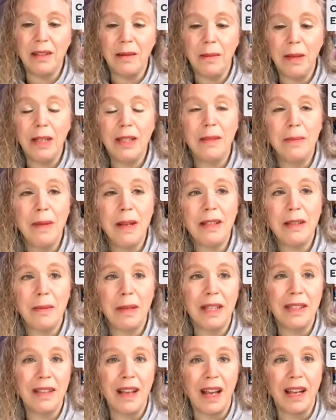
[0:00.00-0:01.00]
it's meant to be
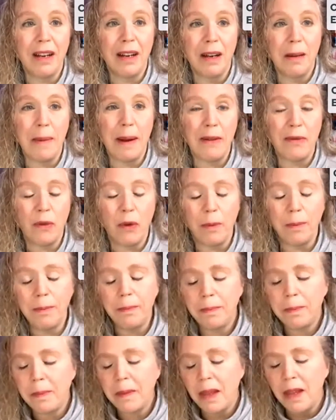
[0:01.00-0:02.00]
a sign and a metaphor.
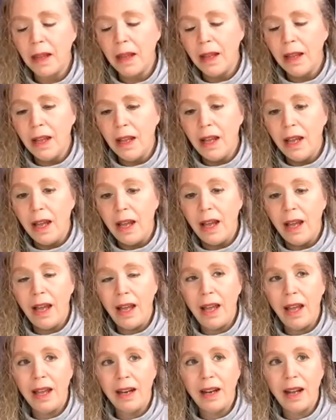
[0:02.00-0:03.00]

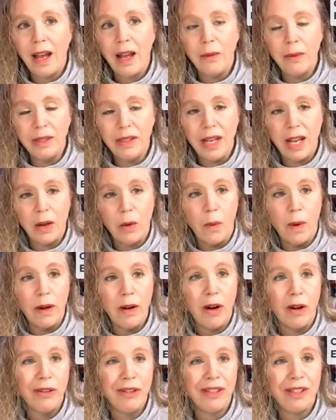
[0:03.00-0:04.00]
And I would take one
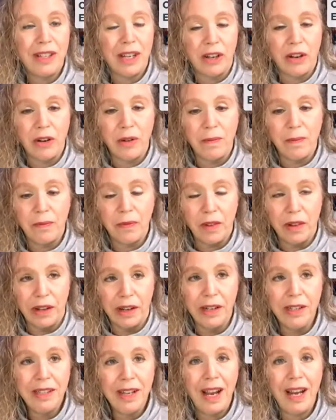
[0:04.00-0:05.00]
heart sticker, a
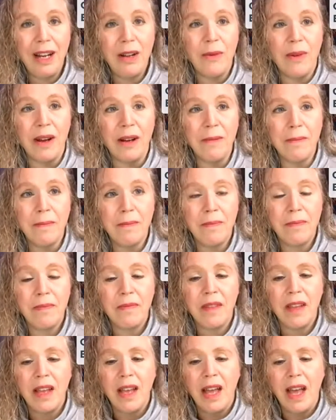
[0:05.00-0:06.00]
little tiny one,
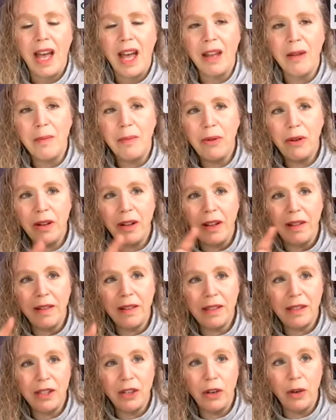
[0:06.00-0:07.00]
and put it on the
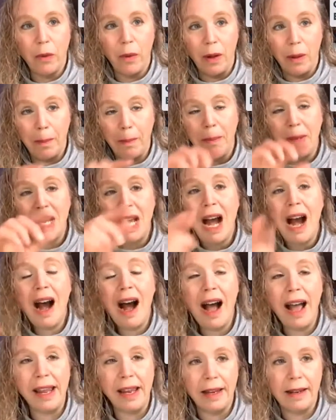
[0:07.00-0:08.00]
steering wheel
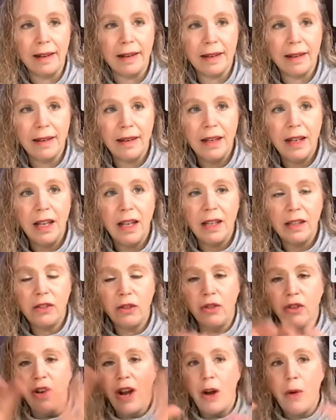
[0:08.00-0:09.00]
behind.
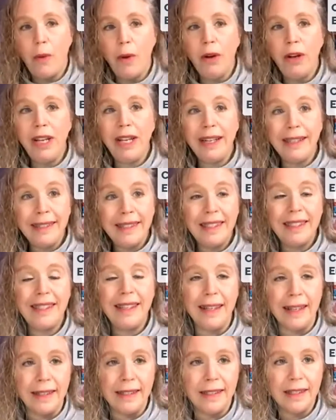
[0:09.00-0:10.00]
So not where you could
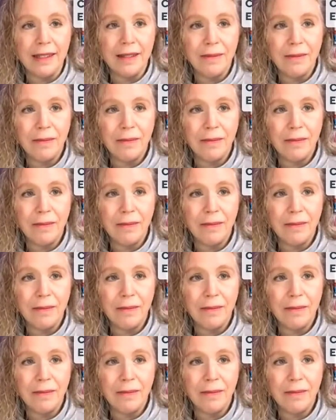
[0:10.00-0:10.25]
see it.